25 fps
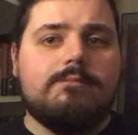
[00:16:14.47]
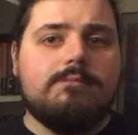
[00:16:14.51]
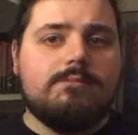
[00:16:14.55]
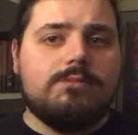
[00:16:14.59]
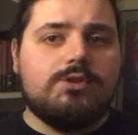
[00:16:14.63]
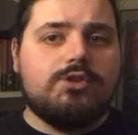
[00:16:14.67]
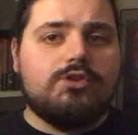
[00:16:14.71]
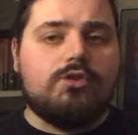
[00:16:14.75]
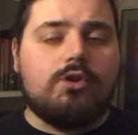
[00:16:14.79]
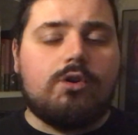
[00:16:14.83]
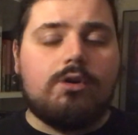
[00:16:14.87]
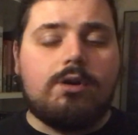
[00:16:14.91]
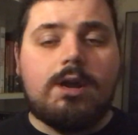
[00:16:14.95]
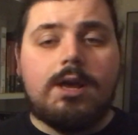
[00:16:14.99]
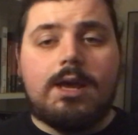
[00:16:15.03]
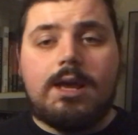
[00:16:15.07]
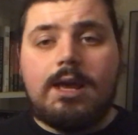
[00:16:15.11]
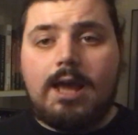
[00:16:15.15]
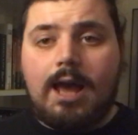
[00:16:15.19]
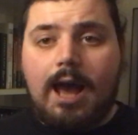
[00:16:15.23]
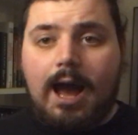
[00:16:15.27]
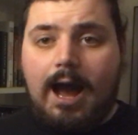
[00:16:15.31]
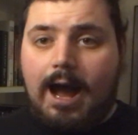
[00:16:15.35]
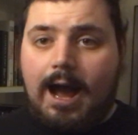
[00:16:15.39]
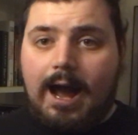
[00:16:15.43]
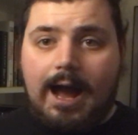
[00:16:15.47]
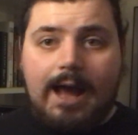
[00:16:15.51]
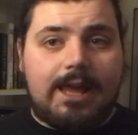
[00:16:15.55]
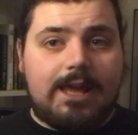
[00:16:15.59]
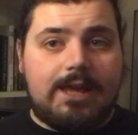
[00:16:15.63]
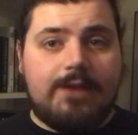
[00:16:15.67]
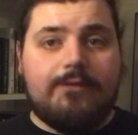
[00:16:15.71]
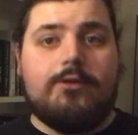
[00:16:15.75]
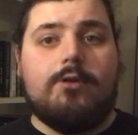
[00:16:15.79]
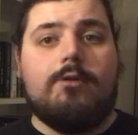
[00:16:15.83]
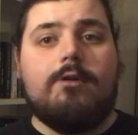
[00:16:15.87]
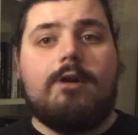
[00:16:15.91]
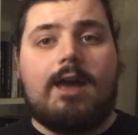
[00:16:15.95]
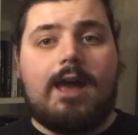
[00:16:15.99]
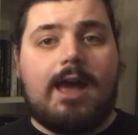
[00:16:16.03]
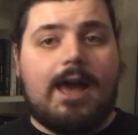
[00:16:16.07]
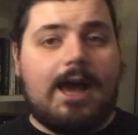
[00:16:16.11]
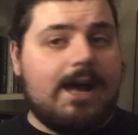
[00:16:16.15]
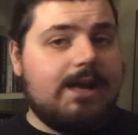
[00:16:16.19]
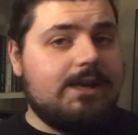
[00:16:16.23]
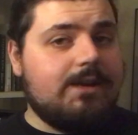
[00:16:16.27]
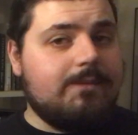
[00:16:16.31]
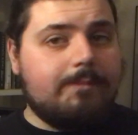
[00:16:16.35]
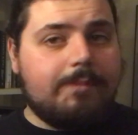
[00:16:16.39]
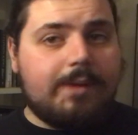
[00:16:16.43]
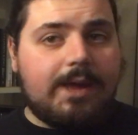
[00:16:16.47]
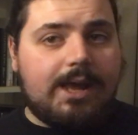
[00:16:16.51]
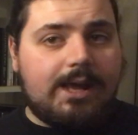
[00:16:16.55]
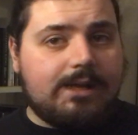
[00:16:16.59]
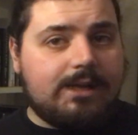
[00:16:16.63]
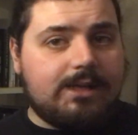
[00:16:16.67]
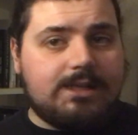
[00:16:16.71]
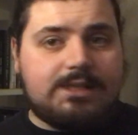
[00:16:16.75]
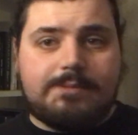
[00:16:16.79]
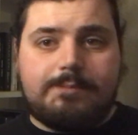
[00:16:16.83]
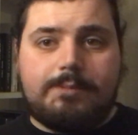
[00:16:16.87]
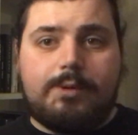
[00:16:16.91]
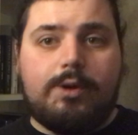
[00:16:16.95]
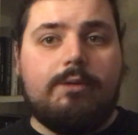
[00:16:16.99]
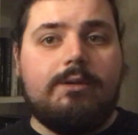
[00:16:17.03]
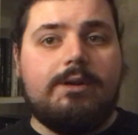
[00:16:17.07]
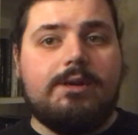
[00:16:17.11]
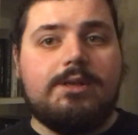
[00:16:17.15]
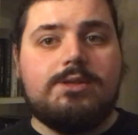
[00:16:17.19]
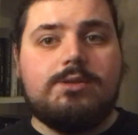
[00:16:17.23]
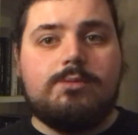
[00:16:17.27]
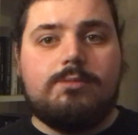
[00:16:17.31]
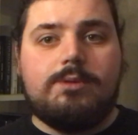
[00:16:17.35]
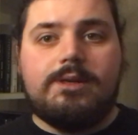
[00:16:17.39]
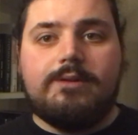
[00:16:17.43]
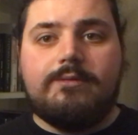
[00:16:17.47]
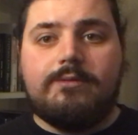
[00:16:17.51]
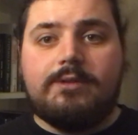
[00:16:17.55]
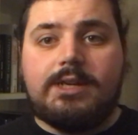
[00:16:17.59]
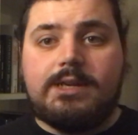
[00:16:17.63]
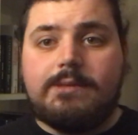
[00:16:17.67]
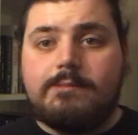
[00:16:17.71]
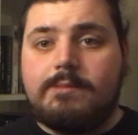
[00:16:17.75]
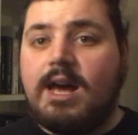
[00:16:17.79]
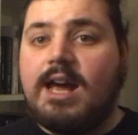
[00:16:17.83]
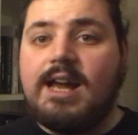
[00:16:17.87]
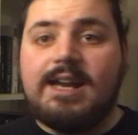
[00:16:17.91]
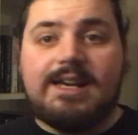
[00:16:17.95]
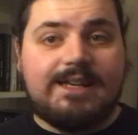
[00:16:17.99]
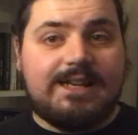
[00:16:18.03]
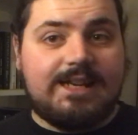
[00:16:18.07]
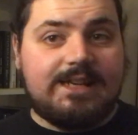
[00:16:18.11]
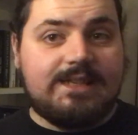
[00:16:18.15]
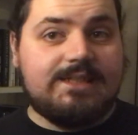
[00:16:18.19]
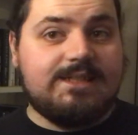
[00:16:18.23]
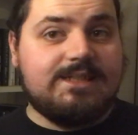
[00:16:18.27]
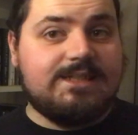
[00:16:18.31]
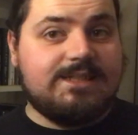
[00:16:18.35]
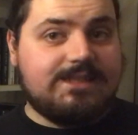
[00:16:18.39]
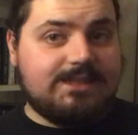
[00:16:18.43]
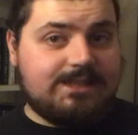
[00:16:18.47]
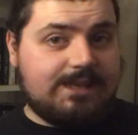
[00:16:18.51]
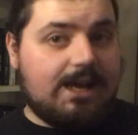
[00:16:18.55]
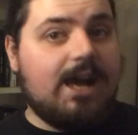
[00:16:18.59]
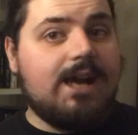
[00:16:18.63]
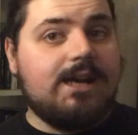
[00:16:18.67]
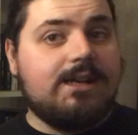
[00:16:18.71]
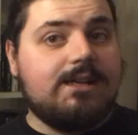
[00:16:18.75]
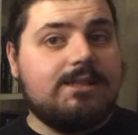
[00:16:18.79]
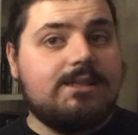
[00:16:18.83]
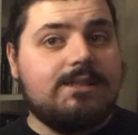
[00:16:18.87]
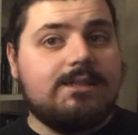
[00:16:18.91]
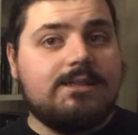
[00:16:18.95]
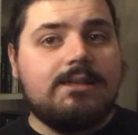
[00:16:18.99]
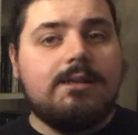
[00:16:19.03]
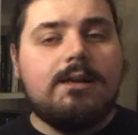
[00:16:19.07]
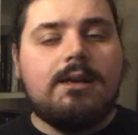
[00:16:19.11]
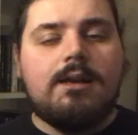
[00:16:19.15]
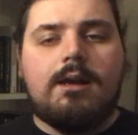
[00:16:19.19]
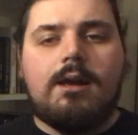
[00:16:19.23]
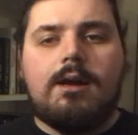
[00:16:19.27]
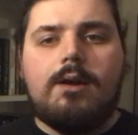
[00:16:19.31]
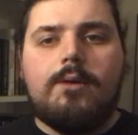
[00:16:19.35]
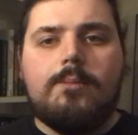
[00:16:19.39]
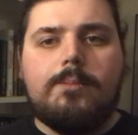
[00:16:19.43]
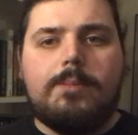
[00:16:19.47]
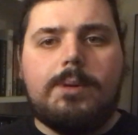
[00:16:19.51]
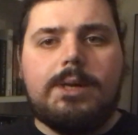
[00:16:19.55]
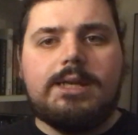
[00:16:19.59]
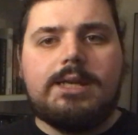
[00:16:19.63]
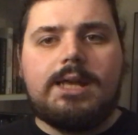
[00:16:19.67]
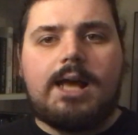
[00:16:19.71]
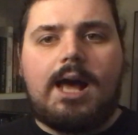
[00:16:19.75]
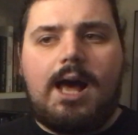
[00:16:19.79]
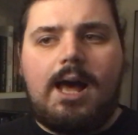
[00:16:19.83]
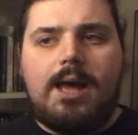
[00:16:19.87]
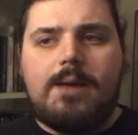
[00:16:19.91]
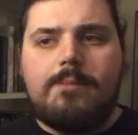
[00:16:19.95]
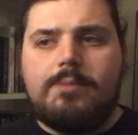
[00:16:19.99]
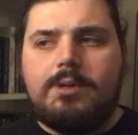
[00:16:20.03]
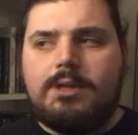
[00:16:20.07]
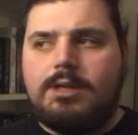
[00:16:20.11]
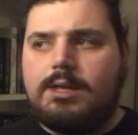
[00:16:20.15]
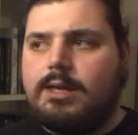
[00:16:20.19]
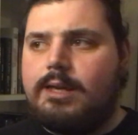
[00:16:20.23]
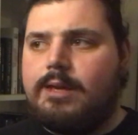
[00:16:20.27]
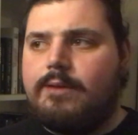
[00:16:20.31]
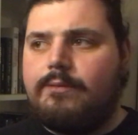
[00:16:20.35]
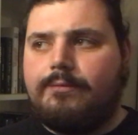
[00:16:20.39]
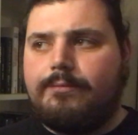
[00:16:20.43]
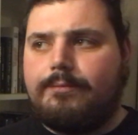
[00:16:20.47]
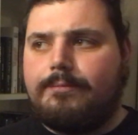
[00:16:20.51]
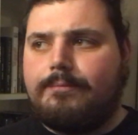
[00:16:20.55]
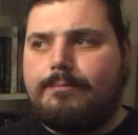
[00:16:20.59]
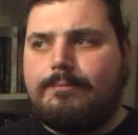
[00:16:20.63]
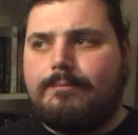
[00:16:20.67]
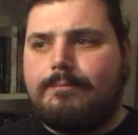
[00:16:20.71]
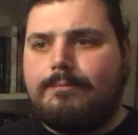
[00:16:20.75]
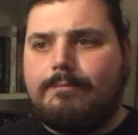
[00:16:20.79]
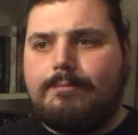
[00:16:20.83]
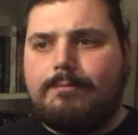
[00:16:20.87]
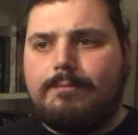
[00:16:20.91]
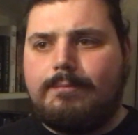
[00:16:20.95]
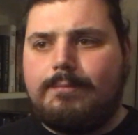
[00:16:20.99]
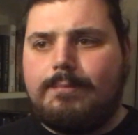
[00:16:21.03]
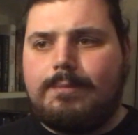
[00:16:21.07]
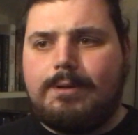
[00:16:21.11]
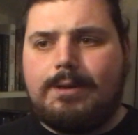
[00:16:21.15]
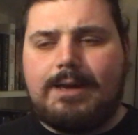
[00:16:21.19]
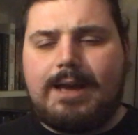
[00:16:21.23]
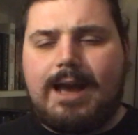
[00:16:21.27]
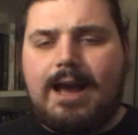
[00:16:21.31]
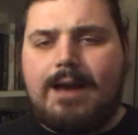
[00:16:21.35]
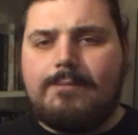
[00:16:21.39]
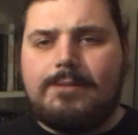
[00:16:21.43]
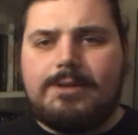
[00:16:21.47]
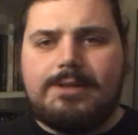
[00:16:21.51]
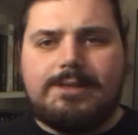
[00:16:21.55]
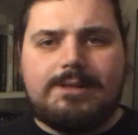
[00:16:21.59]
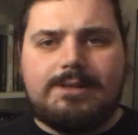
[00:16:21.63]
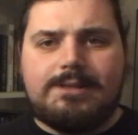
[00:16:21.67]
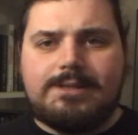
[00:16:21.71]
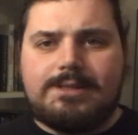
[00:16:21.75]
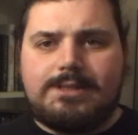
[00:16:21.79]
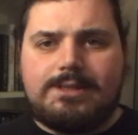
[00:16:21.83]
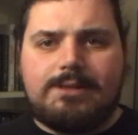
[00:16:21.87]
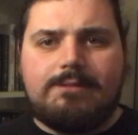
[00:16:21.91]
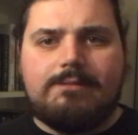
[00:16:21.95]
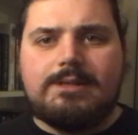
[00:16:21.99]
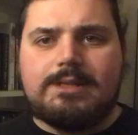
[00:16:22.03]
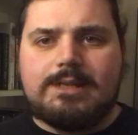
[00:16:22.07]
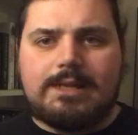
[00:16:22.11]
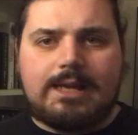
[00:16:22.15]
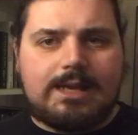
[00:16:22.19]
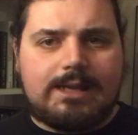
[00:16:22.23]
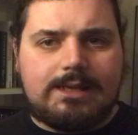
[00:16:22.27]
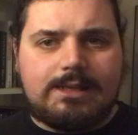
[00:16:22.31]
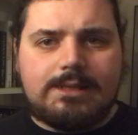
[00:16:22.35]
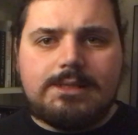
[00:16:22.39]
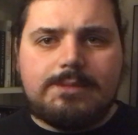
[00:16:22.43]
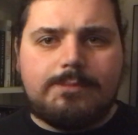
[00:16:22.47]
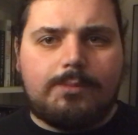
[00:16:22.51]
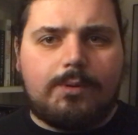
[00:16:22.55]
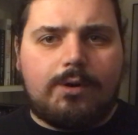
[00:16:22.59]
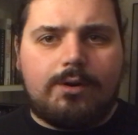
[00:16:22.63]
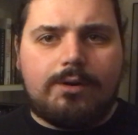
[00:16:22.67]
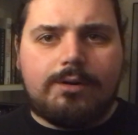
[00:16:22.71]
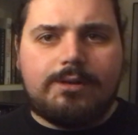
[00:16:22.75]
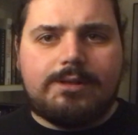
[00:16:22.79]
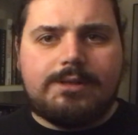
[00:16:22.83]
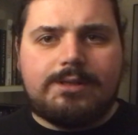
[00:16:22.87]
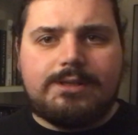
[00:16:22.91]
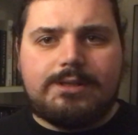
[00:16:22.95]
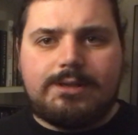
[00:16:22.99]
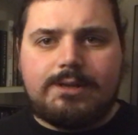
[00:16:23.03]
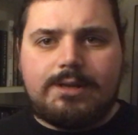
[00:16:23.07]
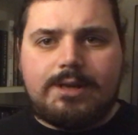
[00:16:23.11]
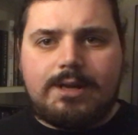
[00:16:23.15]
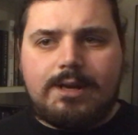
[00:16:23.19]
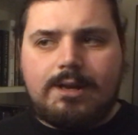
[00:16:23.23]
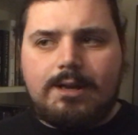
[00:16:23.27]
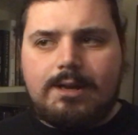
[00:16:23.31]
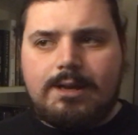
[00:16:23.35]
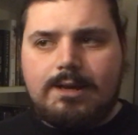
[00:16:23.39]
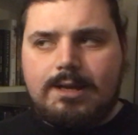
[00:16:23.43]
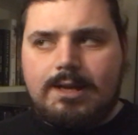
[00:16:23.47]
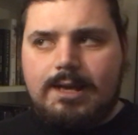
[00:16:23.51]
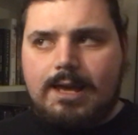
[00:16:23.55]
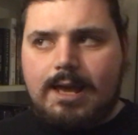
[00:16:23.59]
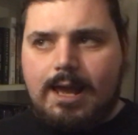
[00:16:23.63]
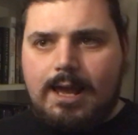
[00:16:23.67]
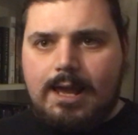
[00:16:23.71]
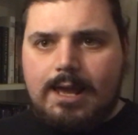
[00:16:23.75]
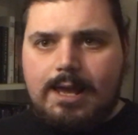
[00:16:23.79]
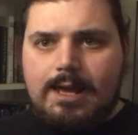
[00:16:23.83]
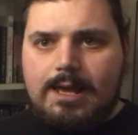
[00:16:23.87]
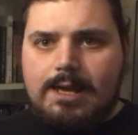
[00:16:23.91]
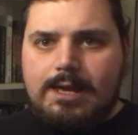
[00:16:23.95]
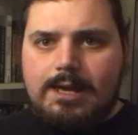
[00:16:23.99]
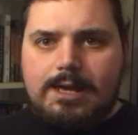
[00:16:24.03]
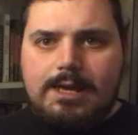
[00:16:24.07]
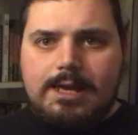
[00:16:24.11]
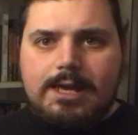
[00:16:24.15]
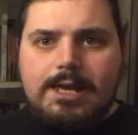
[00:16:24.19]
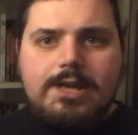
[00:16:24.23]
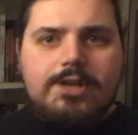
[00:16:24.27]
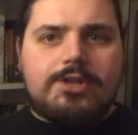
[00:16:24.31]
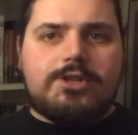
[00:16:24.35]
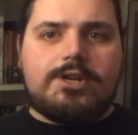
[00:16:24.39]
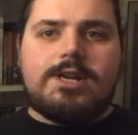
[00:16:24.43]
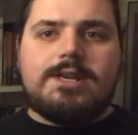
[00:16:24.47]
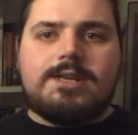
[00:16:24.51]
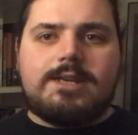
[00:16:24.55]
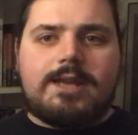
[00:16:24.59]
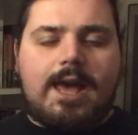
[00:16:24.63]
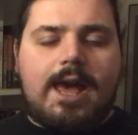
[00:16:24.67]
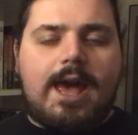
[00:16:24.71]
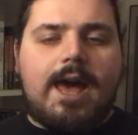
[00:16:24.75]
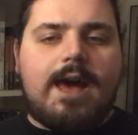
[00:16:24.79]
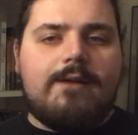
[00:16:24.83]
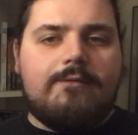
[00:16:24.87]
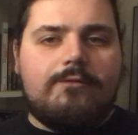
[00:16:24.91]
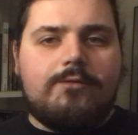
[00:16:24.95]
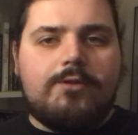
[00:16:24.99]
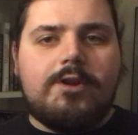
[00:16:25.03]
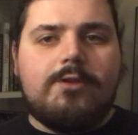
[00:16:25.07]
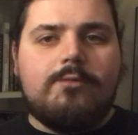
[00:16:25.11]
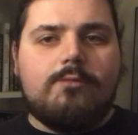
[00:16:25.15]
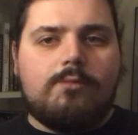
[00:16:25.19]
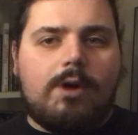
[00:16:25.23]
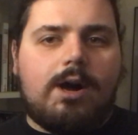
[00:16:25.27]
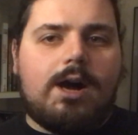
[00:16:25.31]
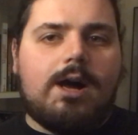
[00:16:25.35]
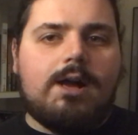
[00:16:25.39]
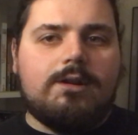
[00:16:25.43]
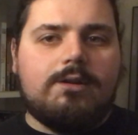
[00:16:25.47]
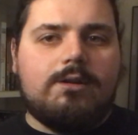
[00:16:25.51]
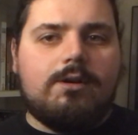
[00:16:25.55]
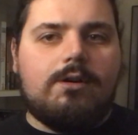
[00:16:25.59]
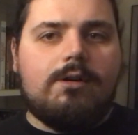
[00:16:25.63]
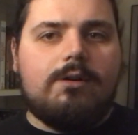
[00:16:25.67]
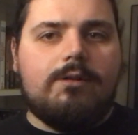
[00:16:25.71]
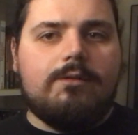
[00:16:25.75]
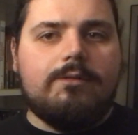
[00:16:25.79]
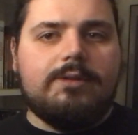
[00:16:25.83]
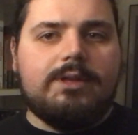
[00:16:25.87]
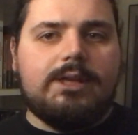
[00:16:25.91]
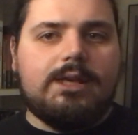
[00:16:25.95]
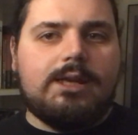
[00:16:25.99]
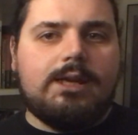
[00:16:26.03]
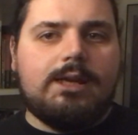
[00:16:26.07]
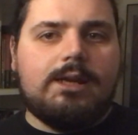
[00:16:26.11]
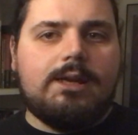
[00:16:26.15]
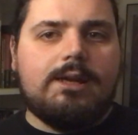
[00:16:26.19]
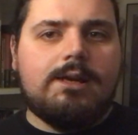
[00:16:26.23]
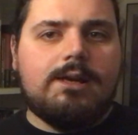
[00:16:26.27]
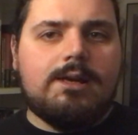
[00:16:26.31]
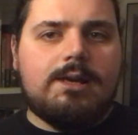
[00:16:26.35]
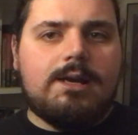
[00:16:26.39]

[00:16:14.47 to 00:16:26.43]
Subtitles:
store. If you had a bad experience with them, that sucks. But I believe, I mean, seriously, at this point, each and every one of the